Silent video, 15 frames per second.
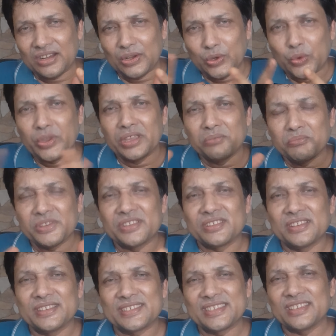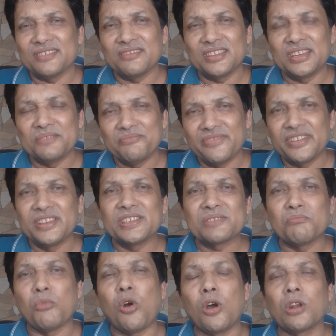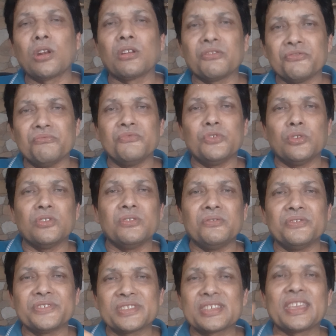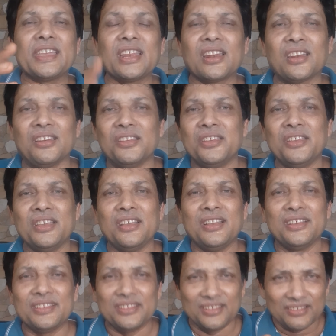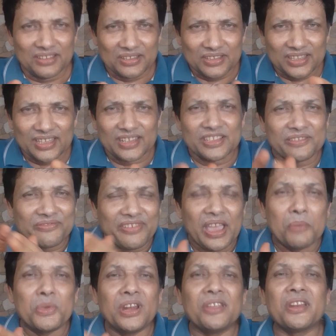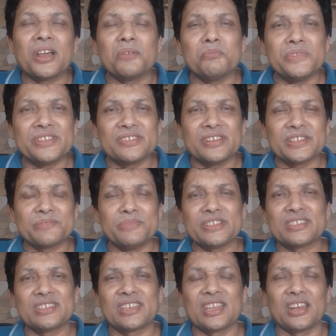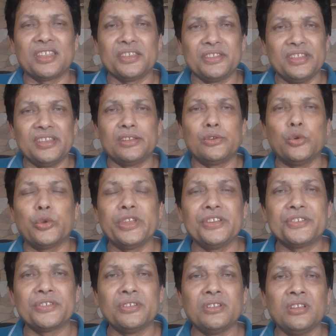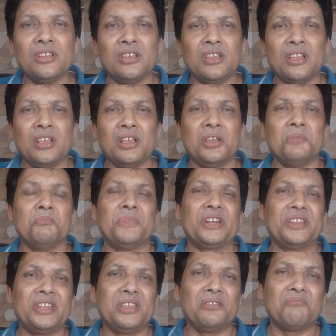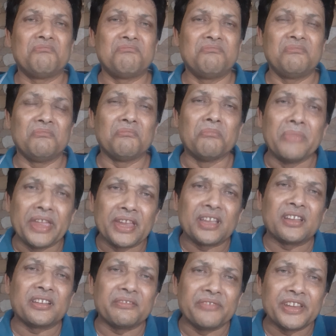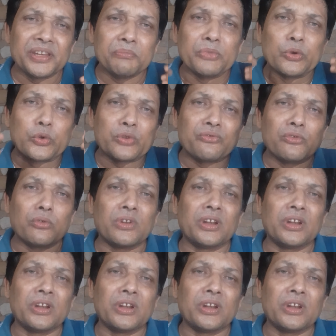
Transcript: doing business in a very small scale. There is a family run business, basically they do it, but they make very beautiful